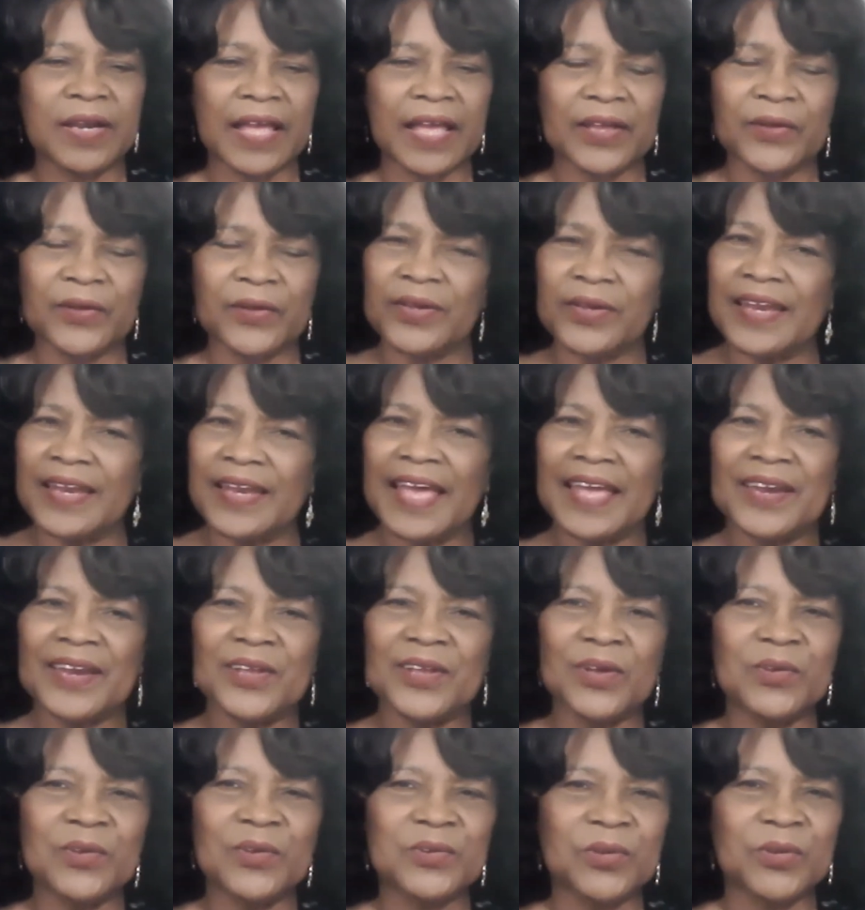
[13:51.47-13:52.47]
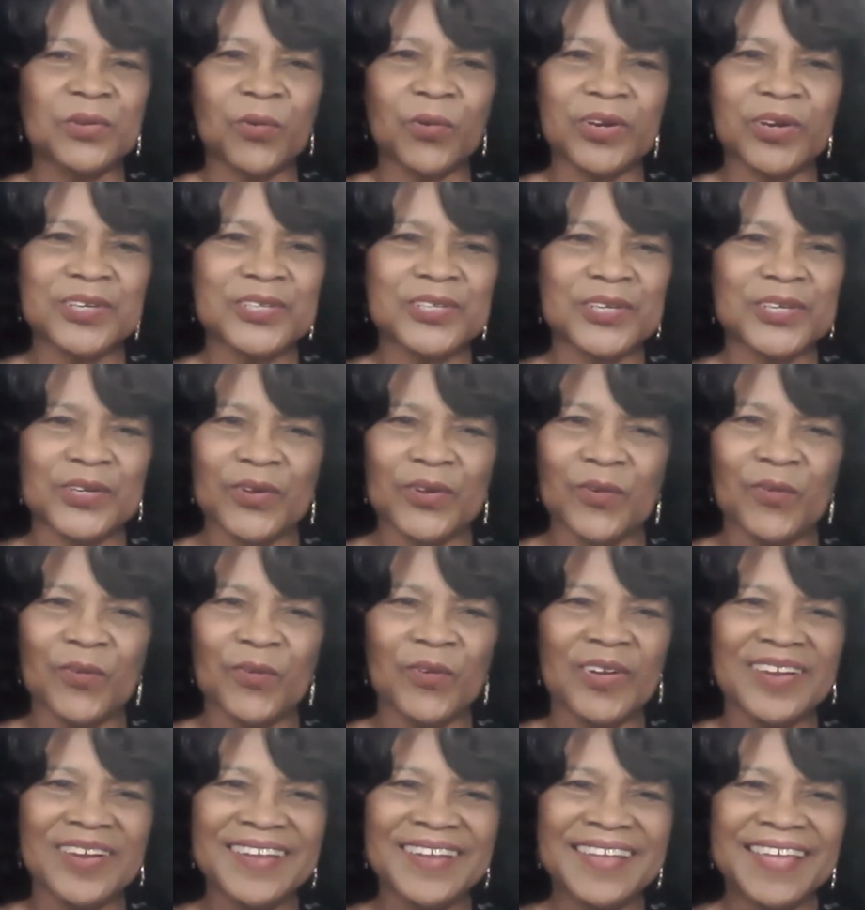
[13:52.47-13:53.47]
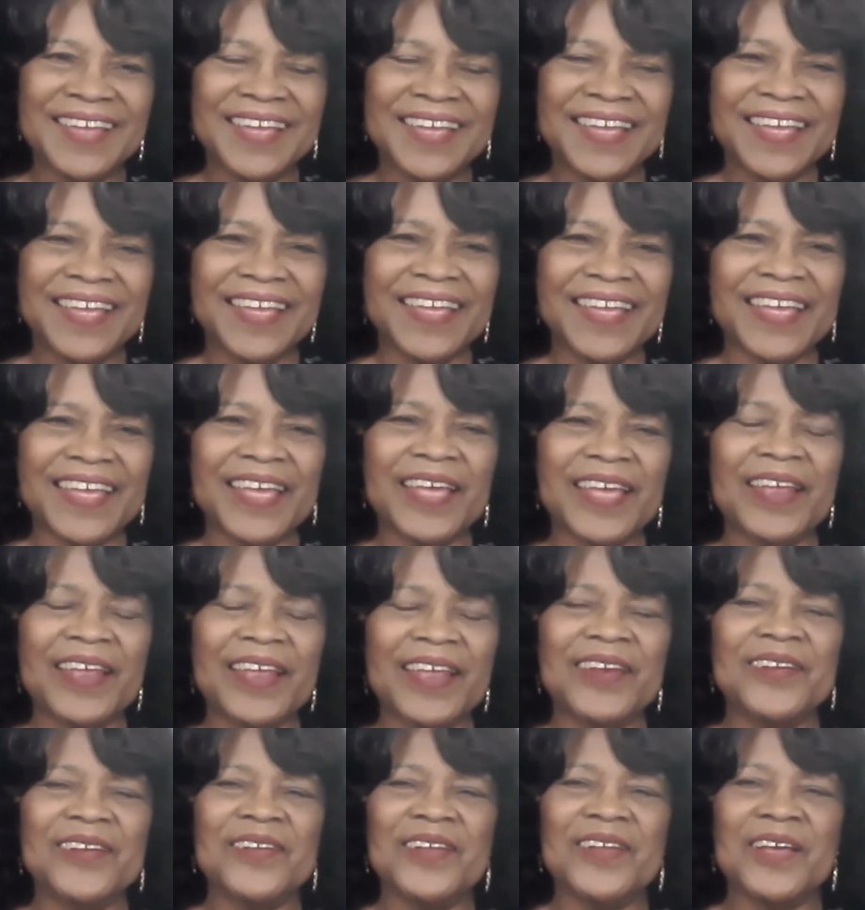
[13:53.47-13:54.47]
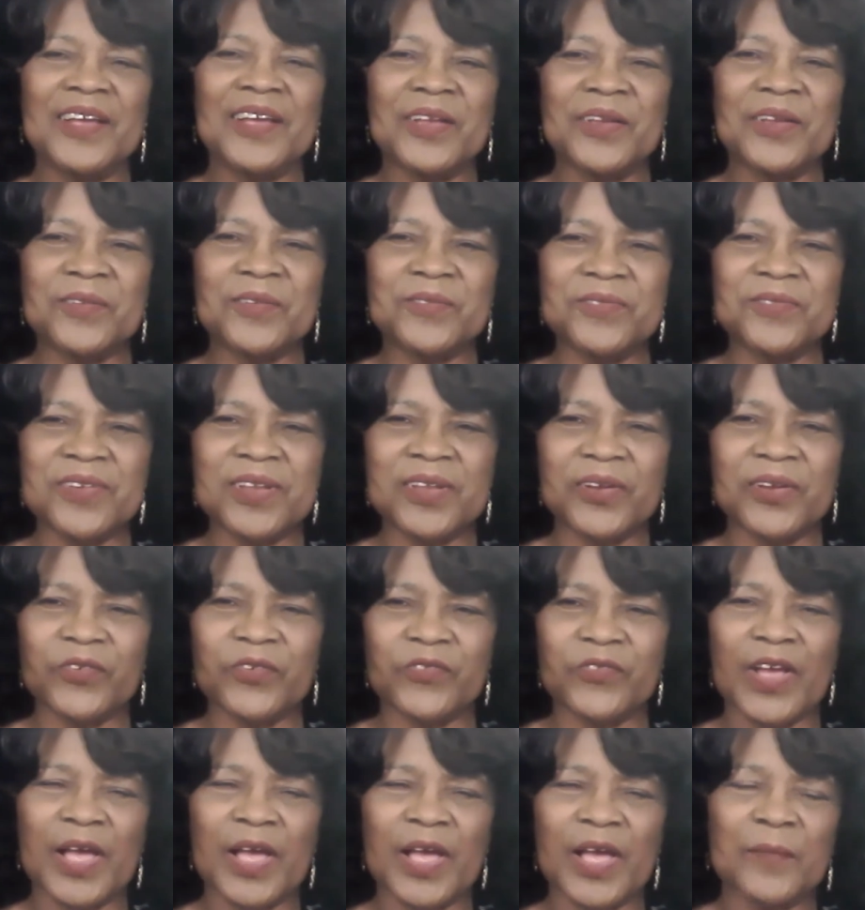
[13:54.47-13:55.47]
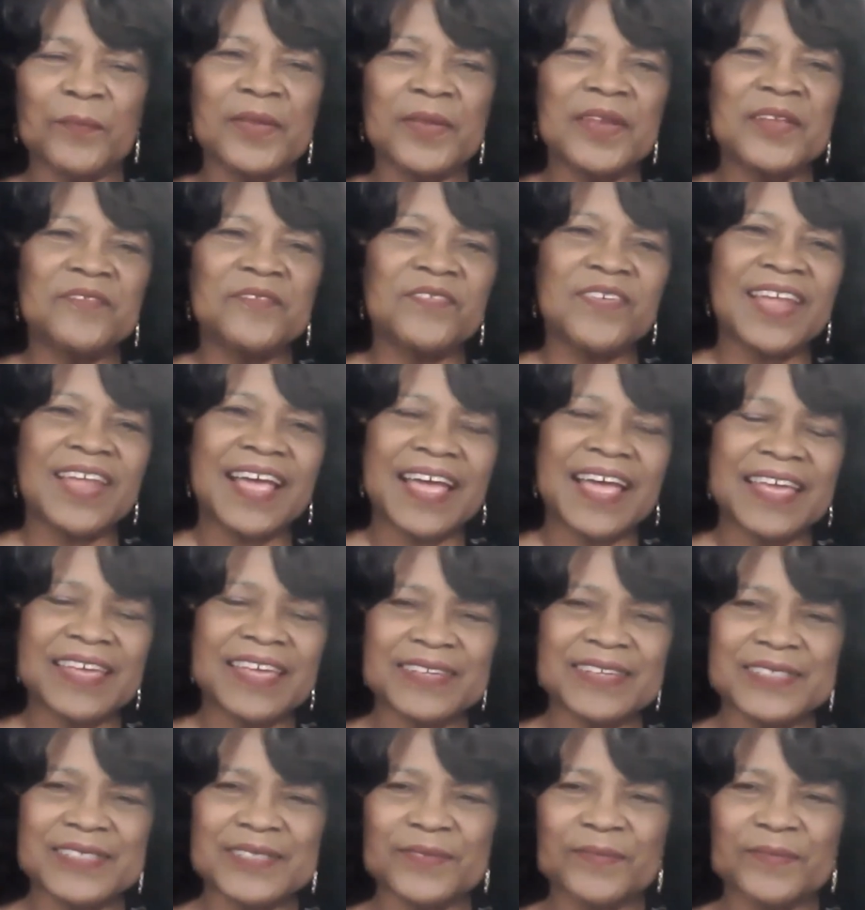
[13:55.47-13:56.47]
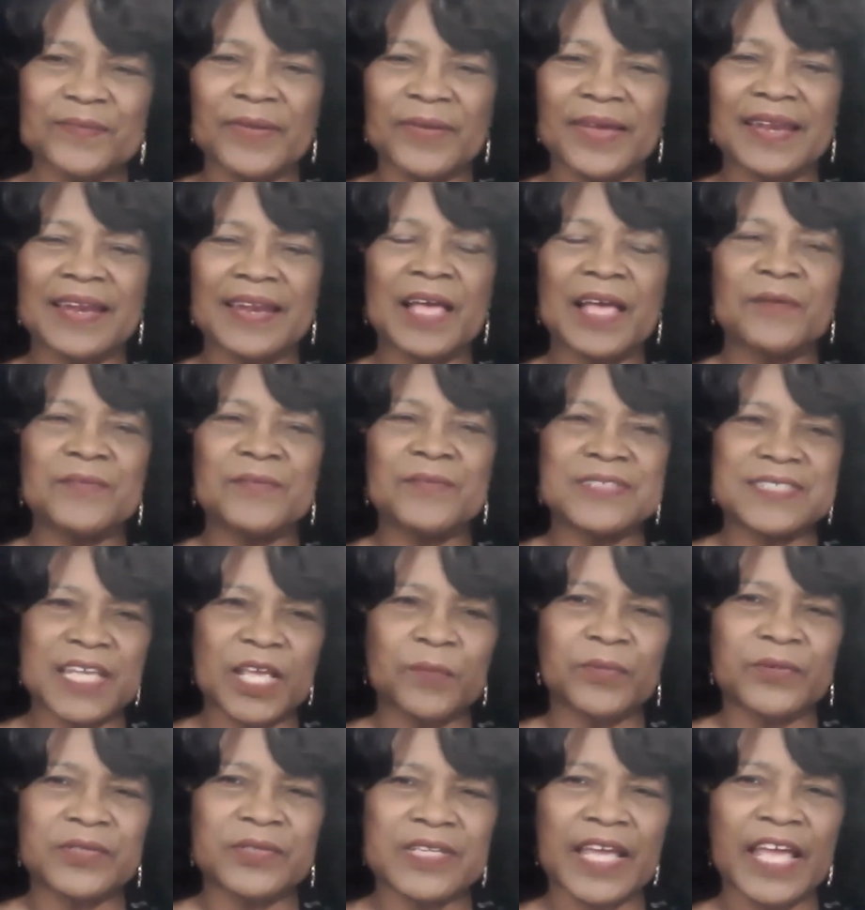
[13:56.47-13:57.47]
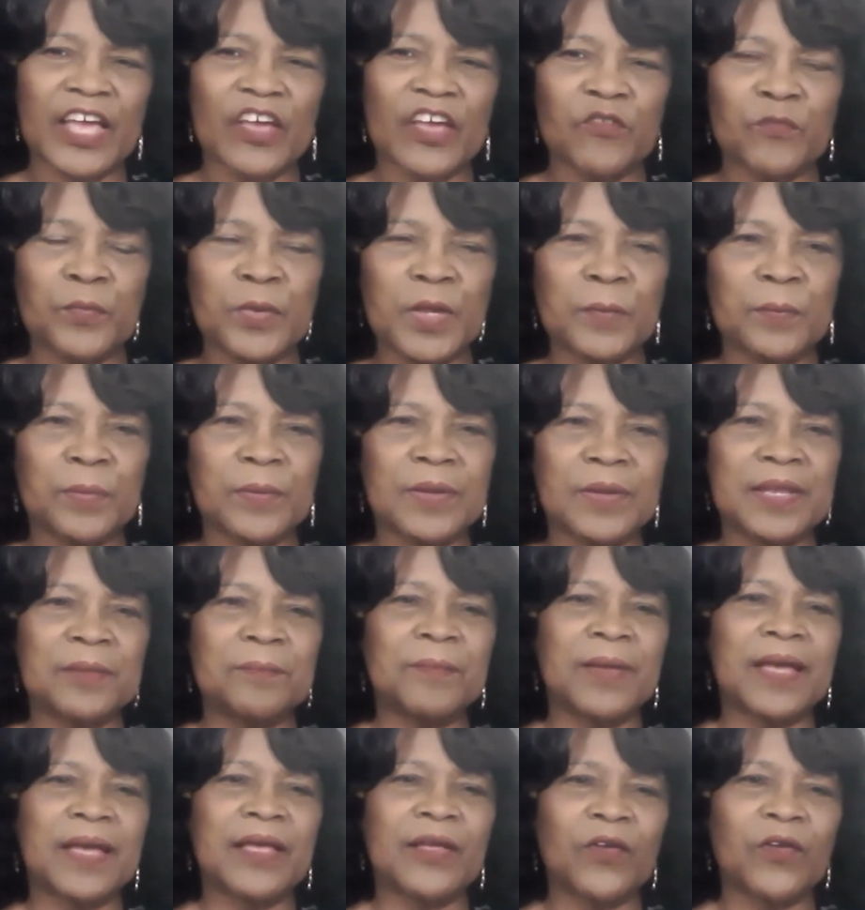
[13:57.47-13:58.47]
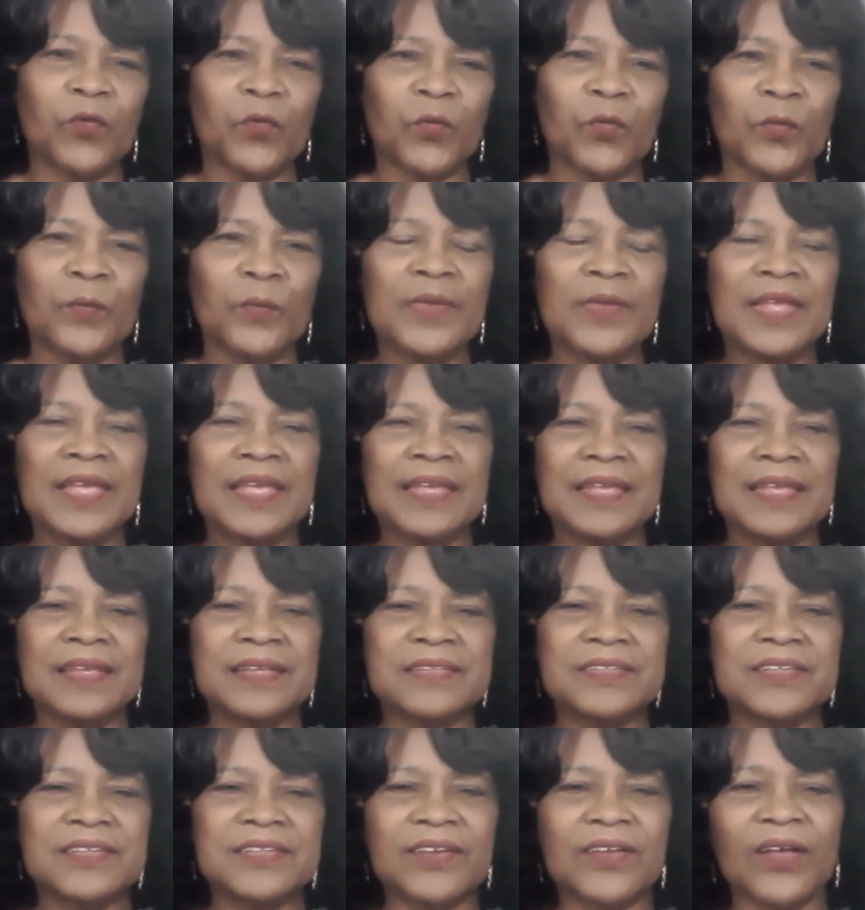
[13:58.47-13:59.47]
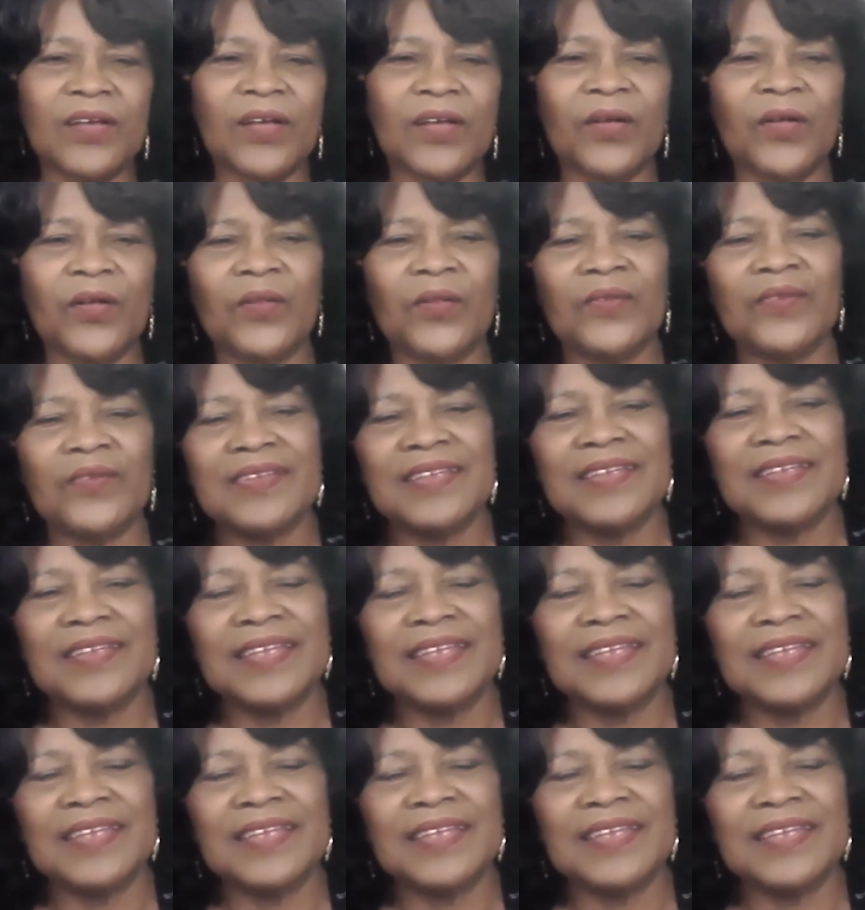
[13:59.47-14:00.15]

I could not go door to door and drop any flyers, but I was able to have people in my home to call.